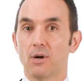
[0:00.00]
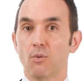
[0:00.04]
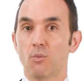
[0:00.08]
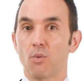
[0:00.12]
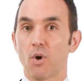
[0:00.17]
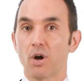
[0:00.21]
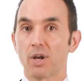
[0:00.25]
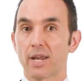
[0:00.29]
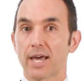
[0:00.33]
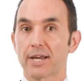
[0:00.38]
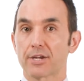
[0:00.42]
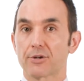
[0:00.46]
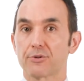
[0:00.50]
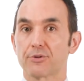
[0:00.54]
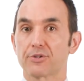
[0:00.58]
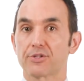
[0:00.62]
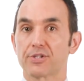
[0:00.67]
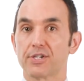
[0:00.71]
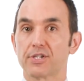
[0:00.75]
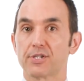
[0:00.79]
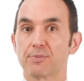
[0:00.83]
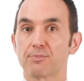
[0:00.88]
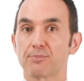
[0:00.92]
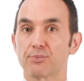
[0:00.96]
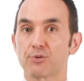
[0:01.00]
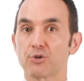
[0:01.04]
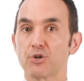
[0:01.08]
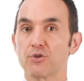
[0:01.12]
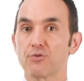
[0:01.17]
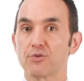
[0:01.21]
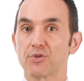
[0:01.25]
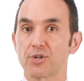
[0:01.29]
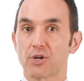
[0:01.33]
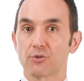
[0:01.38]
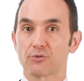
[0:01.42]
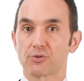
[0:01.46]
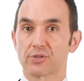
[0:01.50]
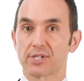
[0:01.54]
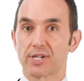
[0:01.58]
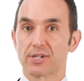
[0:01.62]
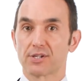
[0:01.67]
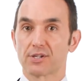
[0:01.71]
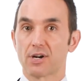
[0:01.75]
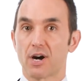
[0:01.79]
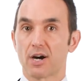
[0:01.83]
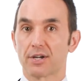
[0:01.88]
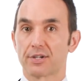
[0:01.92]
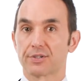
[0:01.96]
While accuracy is improved with
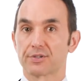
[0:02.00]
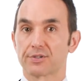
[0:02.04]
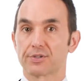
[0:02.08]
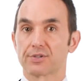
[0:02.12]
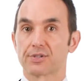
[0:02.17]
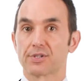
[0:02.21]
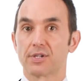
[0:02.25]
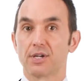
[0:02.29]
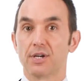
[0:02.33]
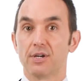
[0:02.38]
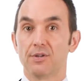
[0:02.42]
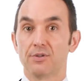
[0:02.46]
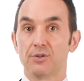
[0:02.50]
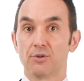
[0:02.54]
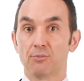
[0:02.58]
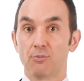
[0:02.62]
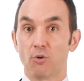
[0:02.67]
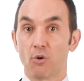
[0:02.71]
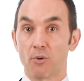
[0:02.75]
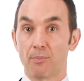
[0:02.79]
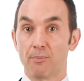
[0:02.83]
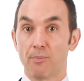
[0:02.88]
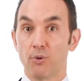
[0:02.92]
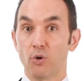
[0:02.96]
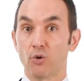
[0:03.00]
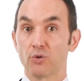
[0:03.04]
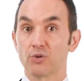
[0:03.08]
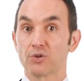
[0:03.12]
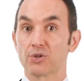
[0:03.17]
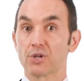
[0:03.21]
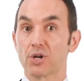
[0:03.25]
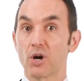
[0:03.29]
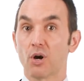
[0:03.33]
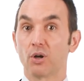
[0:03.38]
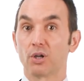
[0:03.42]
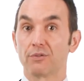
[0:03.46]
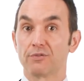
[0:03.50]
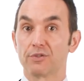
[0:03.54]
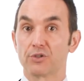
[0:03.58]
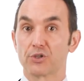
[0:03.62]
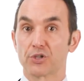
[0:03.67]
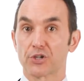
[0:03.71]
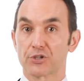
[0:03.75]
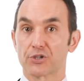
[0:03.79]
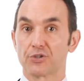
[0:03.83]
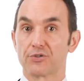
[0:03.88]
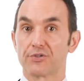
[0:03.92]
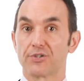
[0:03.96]
ultrasound guidance, the more important goal of
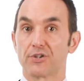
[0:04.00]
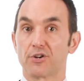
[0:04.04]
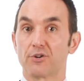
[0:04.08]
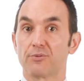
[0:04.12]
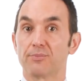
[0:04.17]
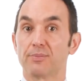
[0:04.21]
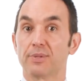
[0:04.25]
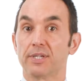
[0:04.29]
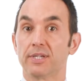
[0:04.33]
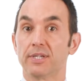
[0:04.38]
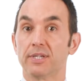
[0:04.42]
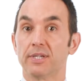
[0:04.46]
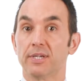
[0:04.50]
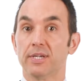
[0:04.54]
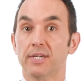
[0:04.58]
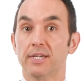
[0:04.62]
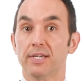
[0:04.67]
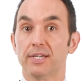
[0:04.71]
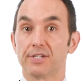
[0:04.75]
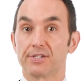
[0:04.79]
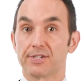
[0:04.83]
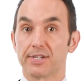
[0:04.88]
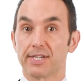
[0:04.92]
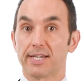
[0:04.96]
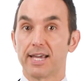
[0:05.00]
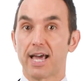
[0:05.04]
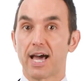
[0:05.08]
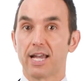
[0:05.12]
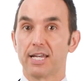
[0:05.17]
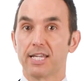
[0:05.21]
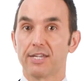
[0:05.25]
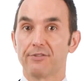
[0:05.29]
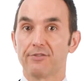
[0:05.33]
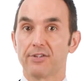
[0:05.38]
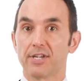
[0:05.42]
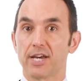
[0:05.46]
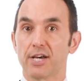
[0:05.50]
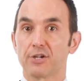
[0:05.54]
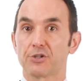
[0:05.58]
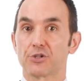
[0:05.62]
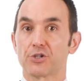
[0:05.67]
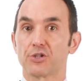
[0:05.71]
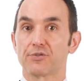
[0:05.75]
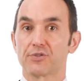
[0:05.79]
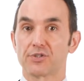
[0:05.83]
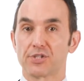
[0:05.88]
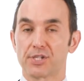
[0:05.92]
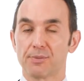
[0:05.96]
injection therapy is
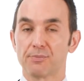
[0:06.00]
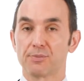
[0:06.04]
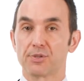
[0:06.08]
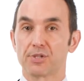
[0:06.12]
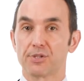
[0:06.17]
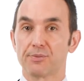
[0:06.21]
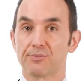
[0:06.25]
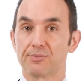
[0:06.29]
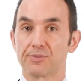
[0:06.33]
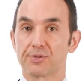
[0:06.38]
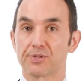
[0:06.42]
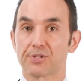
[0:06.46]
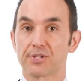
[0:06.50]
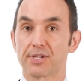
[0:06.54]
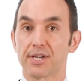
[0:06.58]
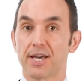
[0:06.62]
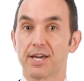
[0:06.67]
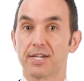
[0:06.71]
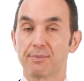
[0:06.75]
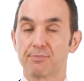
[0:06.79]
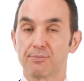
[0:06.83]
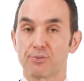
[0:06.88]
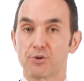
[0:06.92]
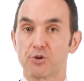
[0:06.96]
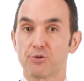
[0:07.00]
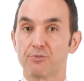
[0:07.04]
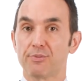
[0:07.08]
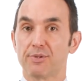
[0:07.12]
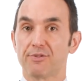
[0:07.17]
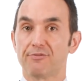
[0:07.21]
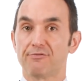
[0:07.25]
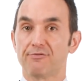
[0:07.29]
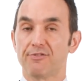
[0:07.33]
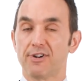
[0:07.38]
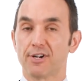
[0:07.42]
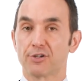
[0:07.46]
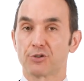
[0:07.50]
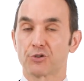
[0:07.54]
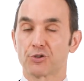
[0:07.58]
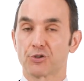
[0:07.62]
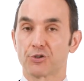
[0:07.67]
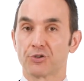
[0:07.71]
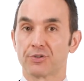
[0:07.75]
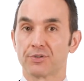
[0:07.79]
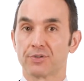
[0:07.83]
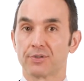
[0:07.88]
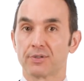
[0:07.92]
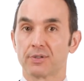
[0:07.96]
alleviation of symptoms and improvement in
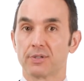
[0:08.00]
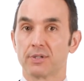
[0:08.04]
function.